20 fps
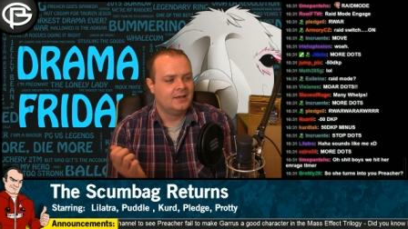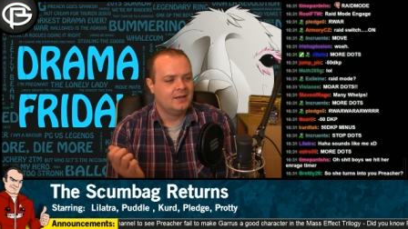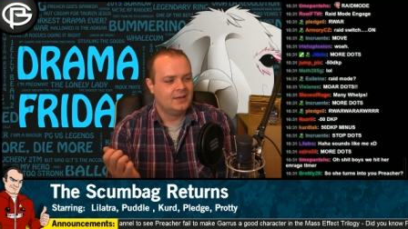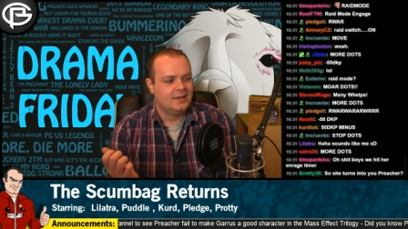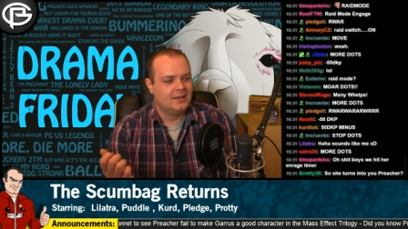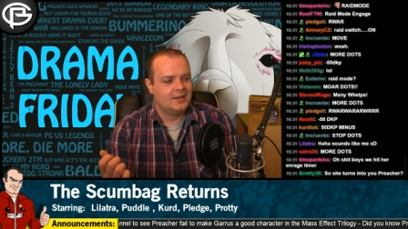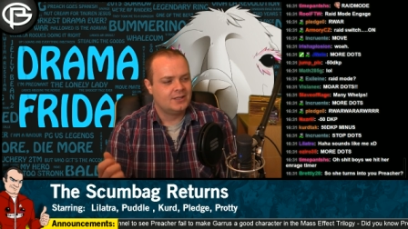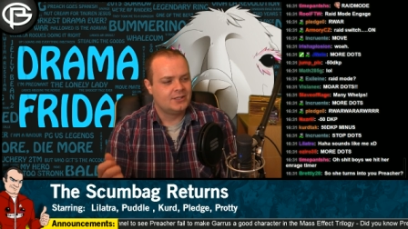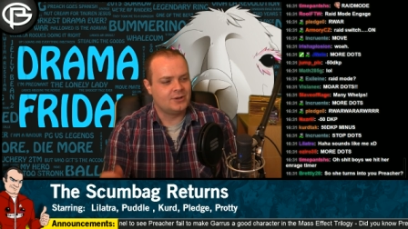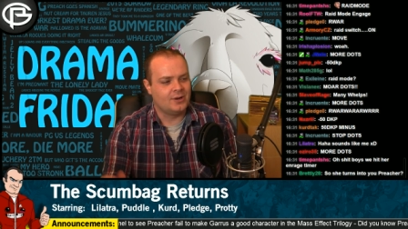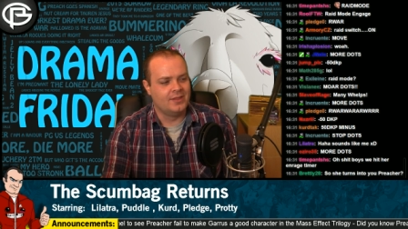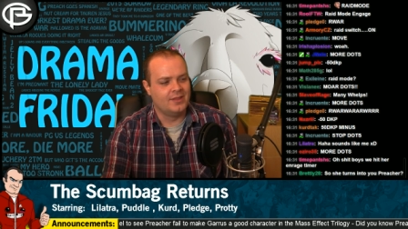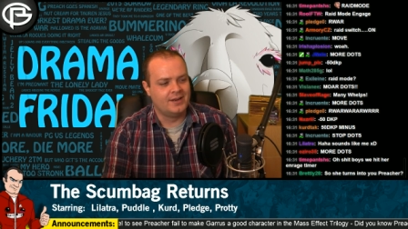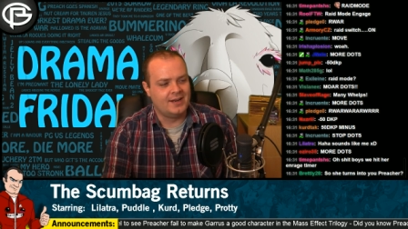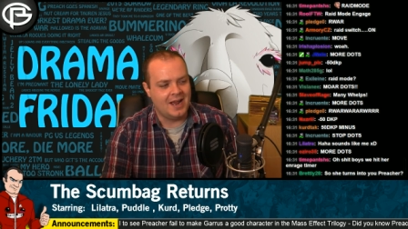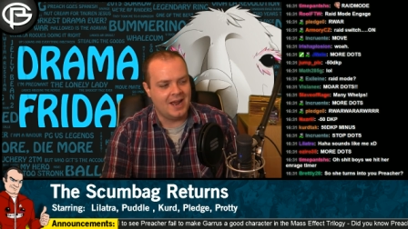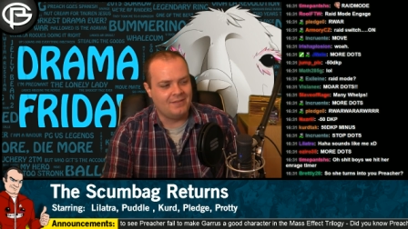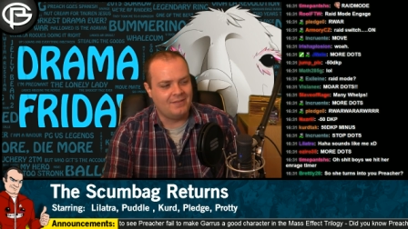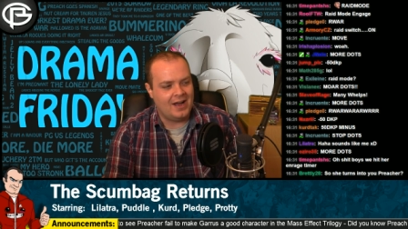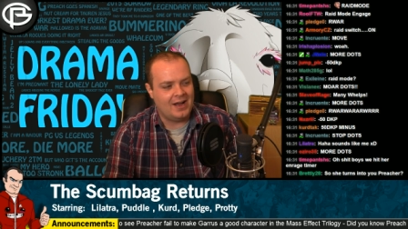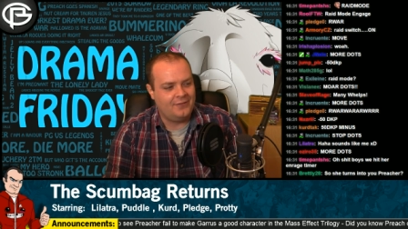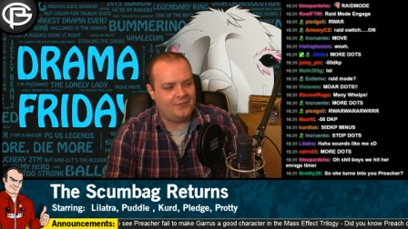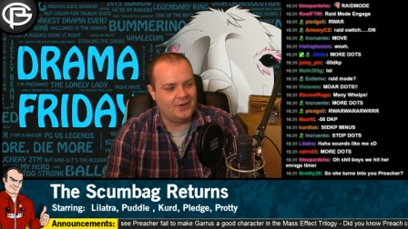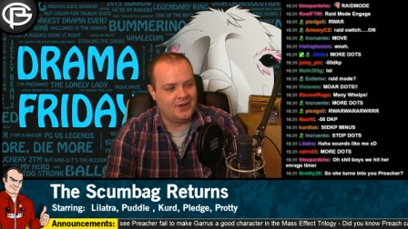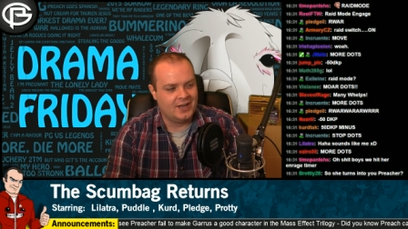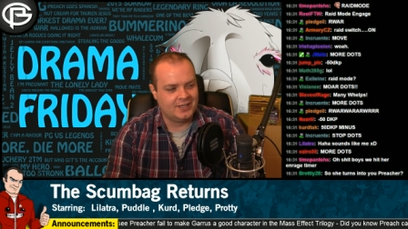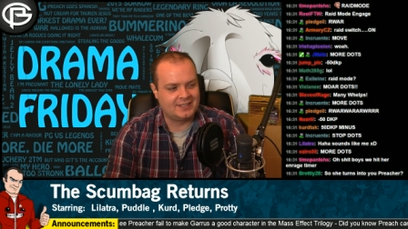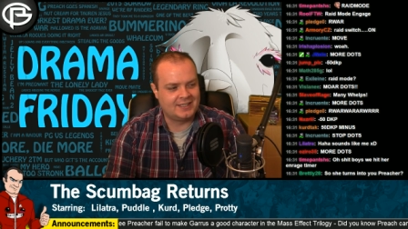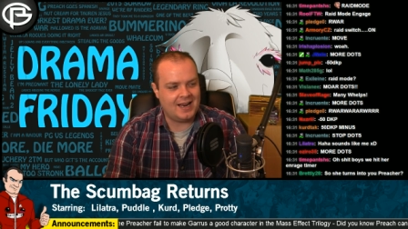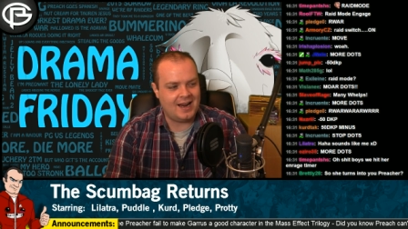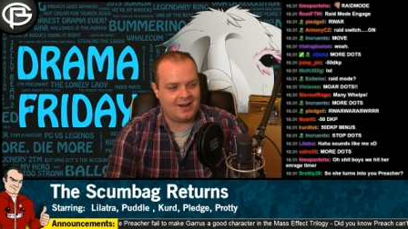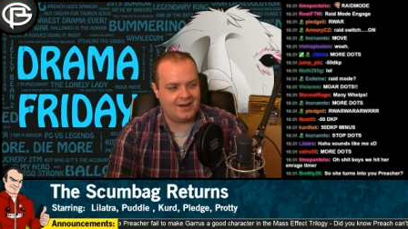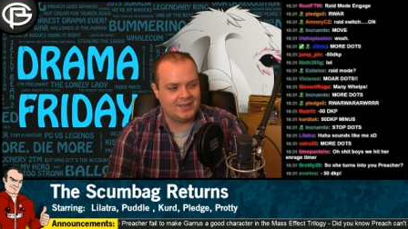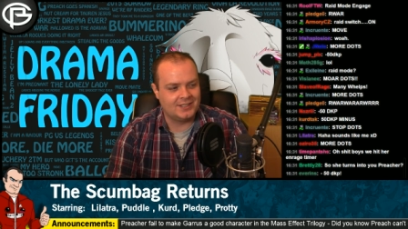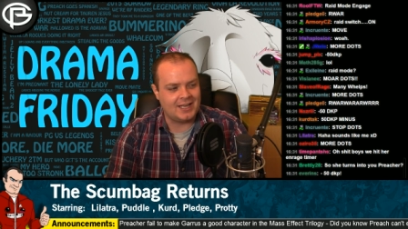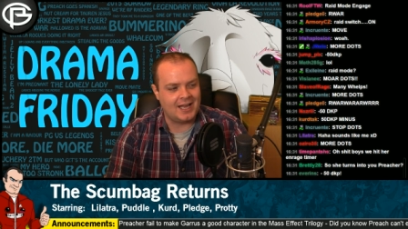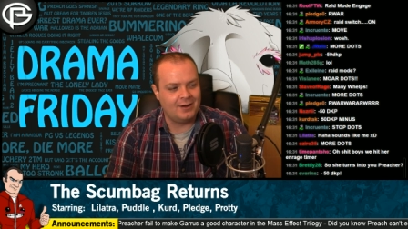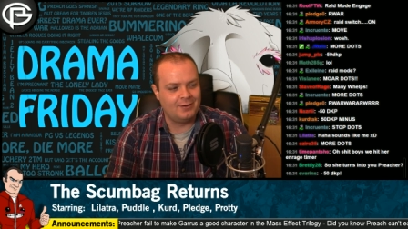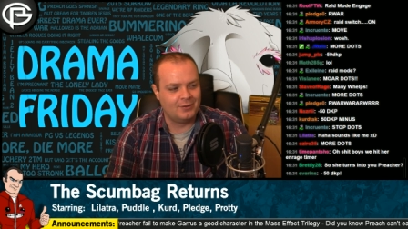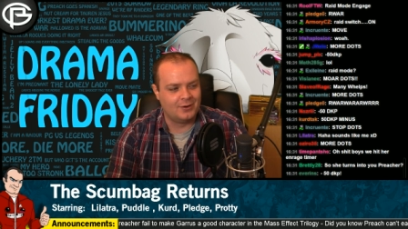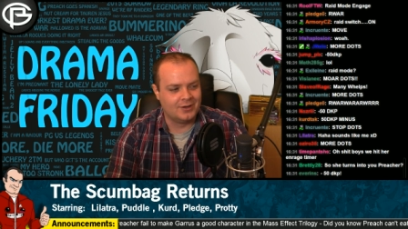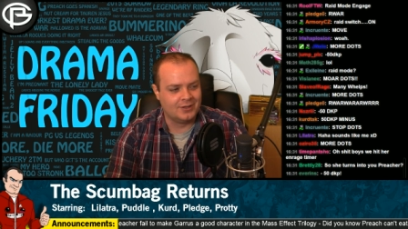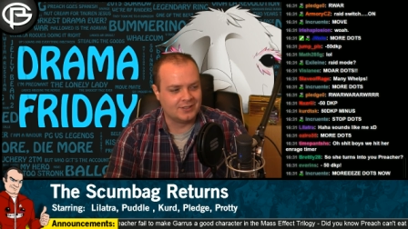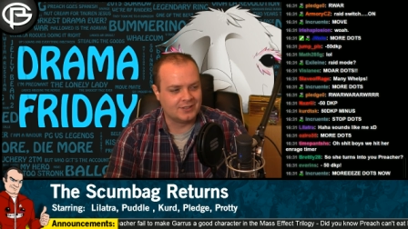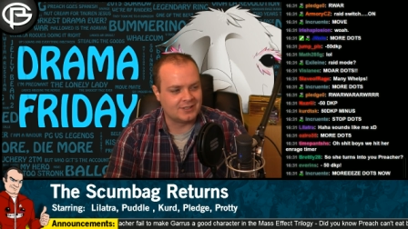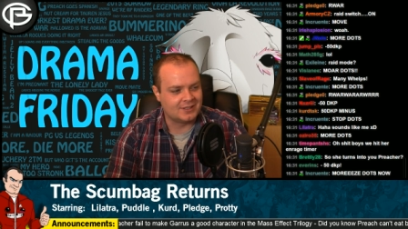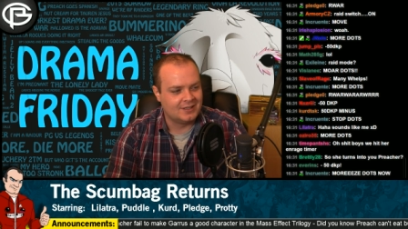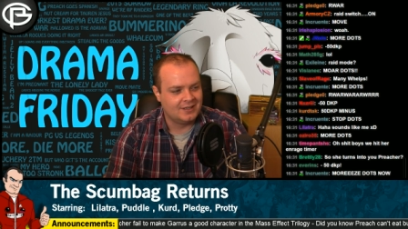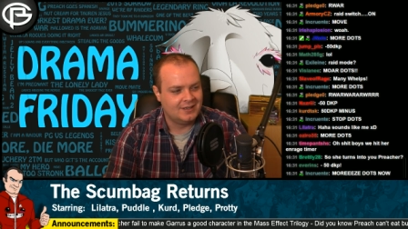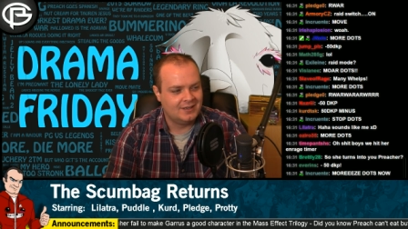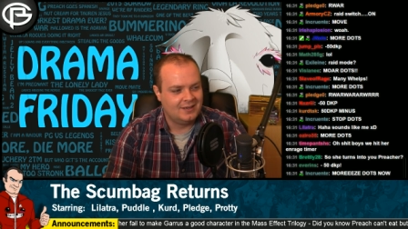So on the day of our first Karazhan runs,